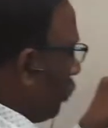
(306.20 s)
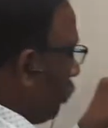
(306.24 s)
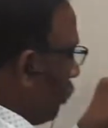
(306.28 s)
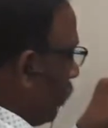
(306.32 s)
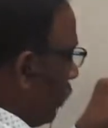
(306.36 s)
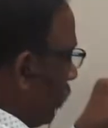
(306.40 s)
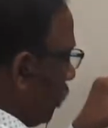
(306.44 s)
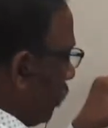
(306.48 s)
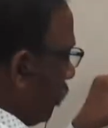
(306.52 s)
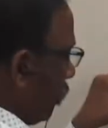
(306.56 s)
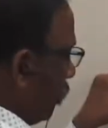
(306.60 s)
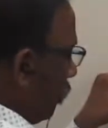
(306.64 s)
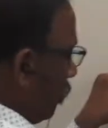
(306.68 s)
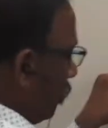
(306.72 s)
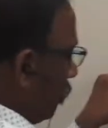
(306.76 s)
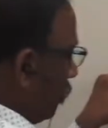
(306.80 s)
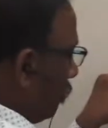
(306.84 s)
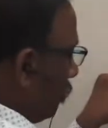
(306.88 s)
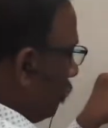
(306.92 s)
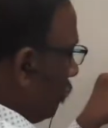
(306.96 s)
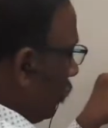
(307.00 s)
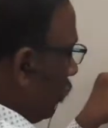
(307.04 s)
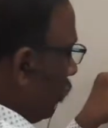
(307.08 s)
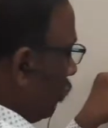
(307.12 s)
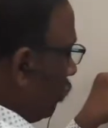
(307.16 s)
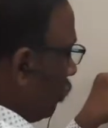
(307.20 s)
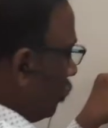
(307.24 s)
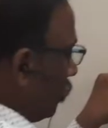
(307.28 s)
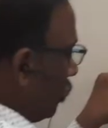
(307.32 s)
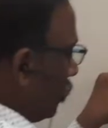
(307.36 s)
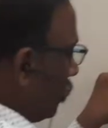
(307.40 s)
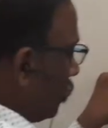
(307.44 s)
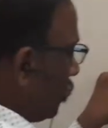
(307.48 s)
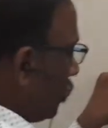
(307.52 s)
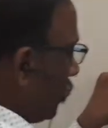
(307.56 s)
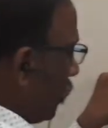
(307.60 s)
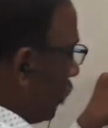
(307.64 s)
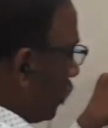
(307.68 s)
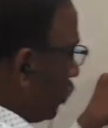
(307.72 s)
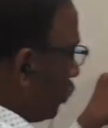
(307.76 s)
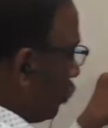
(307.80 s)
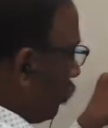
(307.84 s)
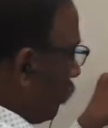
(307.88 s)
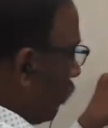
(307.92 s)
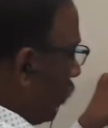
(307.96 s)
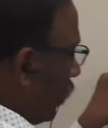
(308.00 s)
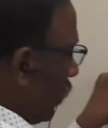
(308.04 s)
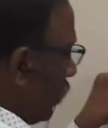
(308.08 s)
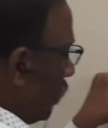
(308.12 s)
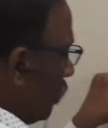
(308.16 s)
plane, below this
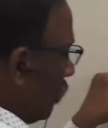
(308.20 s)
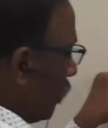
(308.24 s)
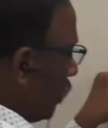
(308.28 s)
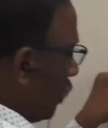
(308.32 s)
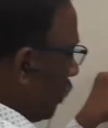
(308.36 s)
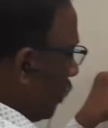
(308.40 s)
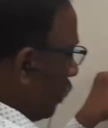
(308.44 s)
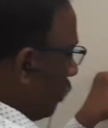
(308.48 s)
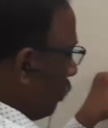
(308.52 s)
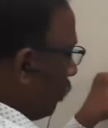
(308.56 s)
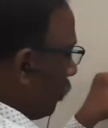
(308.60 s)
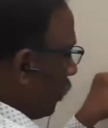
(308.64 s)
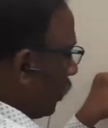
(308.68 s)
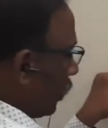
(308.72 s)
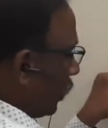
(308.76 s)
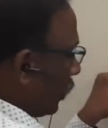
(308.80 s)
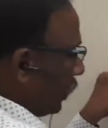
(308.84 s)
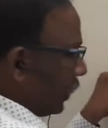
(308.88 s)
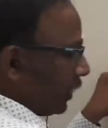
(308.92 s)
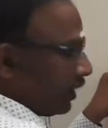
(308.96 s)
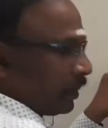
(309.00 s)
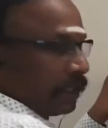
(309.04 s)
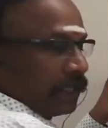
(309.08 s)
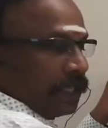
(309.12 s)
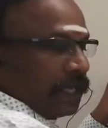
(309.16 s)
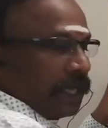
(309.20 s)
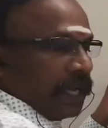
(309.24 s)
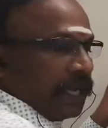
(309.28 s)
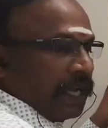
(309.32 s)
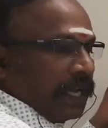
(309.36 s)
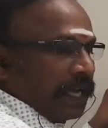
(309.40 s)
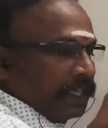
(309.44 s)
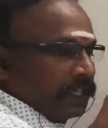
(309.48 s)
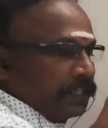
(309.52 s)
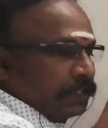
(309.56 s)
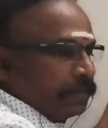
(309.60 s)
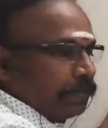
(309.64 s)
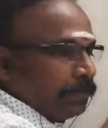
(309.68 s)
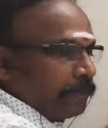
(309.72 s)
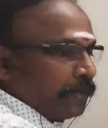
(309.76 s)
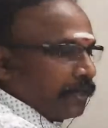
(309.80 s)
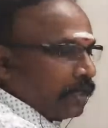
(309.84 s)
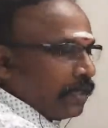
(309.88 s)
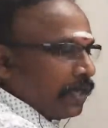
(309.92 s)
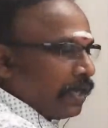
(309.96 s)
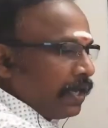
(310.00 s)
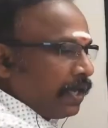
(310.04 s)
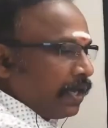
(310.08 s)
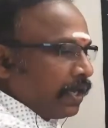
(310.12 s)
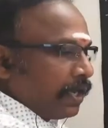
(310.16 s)
XY line I marked as HP.
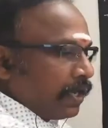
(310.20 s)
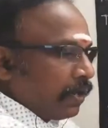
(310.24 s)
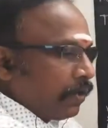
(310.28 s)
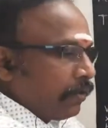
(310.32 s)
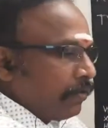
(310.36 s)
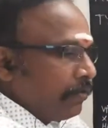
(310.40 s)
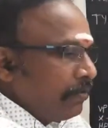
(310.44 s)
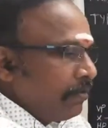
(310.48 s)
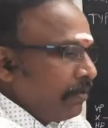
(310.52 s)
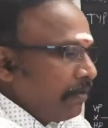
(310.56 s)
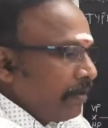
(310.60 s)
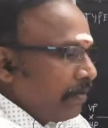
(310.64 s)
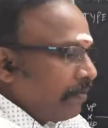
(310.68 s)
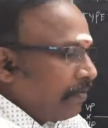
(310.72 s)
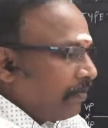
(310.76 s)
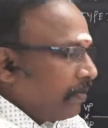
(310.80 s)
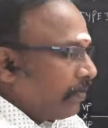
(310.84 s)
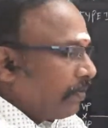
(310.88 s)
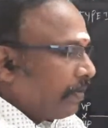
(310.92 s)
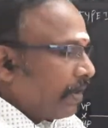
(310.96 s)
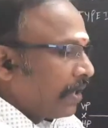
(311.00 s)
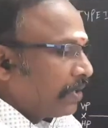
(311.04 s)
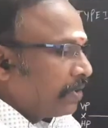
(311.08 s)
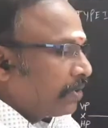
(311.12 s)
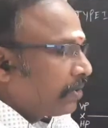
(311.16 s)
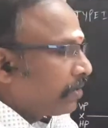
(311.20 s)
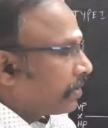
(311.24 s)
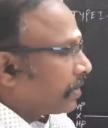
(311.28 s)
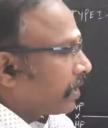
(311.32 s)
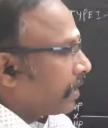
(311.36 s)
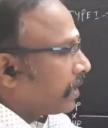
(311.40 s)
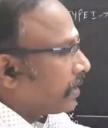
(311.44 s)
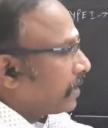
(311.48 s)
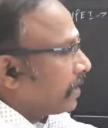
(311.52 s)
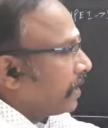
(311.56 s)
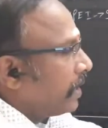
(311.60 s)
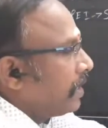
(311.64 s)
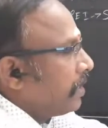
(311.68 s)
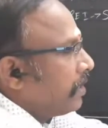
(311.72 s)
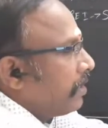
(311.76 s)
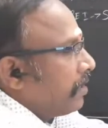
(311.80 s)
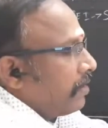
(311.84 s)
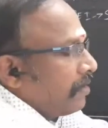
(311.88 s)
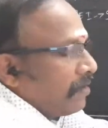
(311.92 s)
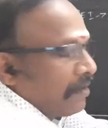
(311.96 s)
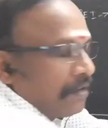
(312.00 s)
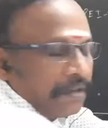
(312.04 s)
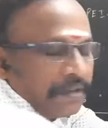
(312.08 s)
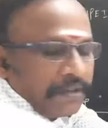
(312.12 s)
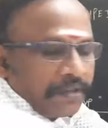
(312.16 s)
Now we want to draw the
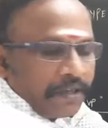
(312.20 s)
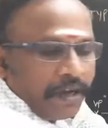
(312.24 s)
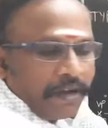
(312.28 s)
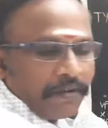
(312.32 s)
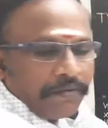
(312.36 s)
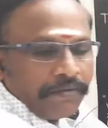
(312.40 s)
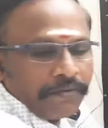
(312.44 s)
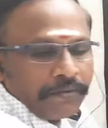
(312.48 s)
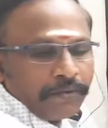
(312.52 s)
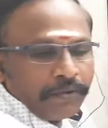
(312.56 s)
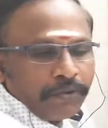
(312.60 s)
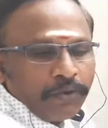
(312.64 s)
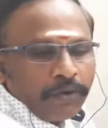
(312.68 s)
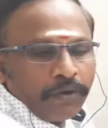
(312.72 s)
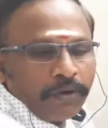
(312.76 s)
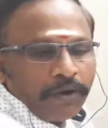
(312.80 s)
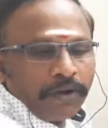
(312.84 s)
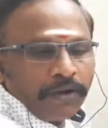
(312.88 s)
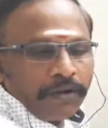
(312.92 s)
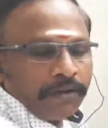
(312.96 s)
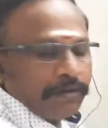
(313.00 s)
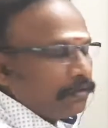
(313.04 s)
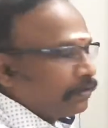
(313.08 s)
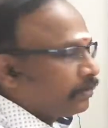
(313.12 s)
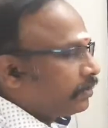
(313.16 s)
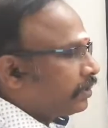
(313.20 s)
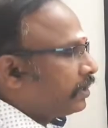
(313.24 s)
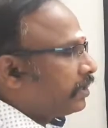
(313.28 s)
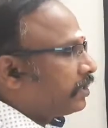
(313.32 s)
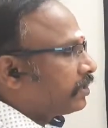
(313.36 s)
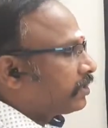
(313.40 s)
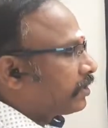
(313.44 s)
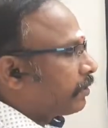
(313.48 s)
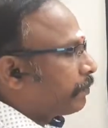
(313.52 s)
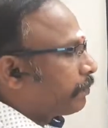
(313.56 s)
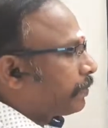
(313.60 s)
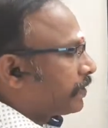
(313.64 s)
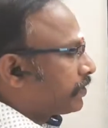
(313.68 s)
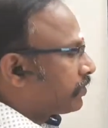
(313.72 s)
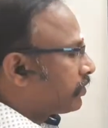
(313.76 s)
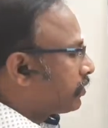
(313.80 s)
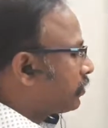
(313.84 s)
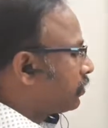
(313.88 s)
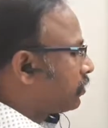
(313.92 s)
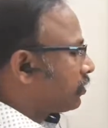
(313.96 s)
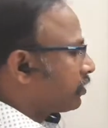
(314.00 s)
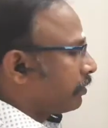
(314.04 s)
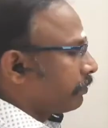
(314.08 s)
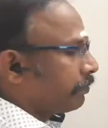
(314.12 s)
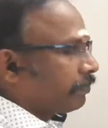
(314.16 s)
top view, that is the first
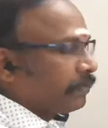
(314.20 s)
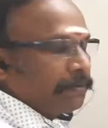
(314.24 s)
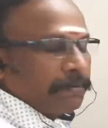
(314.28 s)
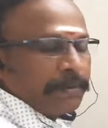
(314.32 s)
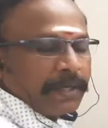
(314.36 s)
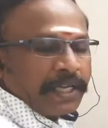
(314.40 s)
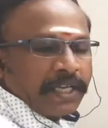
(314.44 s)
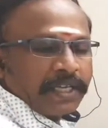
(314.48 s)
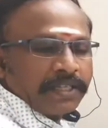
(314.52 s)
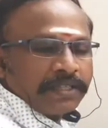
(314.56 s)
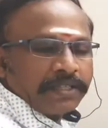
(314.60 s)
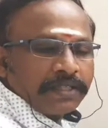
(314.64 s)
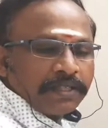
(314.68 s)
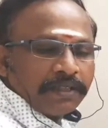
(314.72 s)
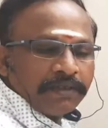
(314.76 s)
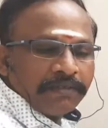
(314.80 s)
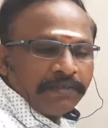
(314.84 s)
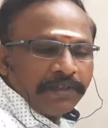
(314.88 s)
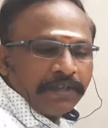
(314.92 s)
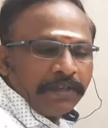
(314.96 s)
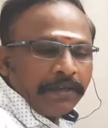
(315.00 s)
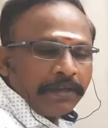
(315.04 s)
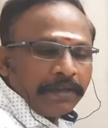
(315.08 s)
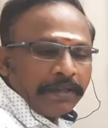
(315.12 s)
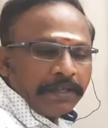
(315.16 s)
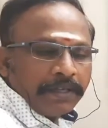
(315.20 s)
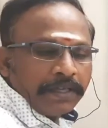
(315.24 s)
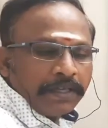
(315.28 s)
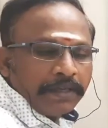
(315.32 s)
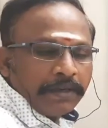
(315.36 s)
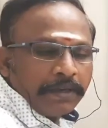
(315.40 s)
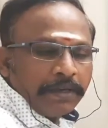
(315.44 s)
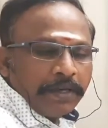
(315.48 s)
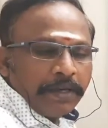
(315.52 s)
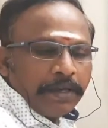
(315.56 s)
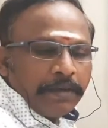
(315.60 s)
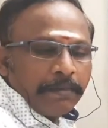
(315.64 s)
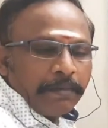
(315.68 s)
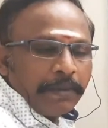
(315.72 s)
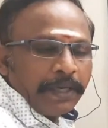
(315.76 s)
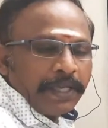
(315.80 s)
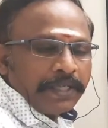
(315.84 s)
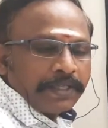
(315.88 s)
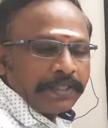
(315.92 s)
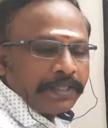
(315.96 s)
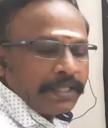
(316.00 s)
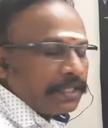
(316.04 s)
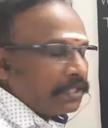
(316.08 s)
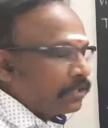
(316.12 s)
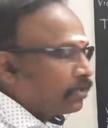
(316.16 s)
step, because we
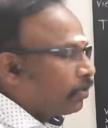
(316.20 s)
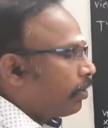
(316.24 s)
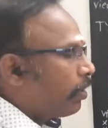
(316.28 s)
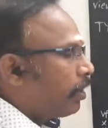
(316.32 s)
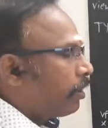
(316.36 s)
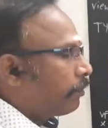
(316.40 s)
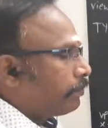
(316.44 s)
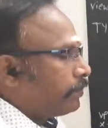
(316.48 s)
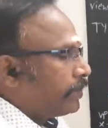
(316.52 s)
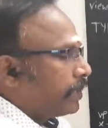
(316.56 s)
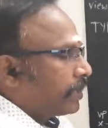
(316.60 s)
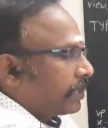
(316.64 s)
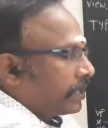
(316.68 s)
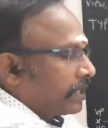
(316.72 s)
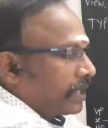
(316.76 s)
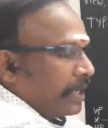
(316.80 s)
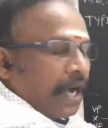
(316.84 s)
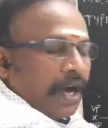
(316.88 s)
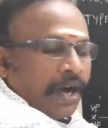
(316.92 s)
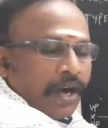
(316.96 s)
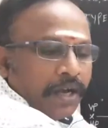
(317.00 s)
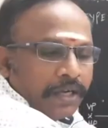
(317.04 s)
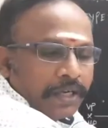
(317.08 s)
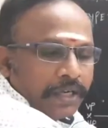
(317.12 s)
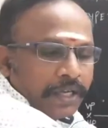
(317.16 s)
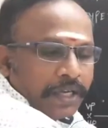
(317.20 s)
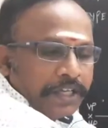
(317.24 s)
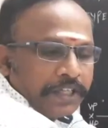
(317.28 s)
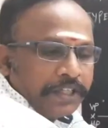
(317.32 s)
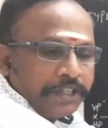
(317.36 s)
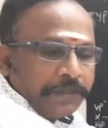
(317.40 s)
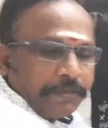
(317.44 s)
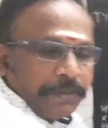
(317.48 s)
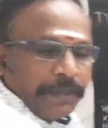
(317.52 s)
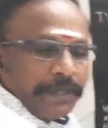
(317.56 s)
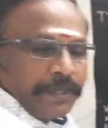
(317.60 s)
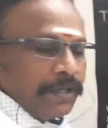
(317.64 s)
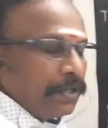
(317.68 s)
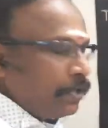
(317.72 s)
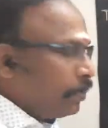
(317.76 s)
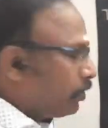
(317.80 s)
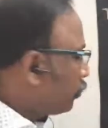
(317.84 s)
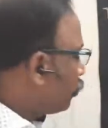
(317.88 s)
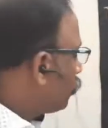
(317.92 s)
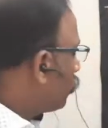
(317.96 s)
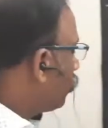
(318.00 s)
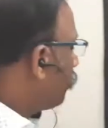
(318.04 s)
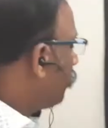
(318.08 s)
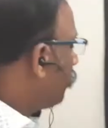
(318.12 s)
placing the object on HP. So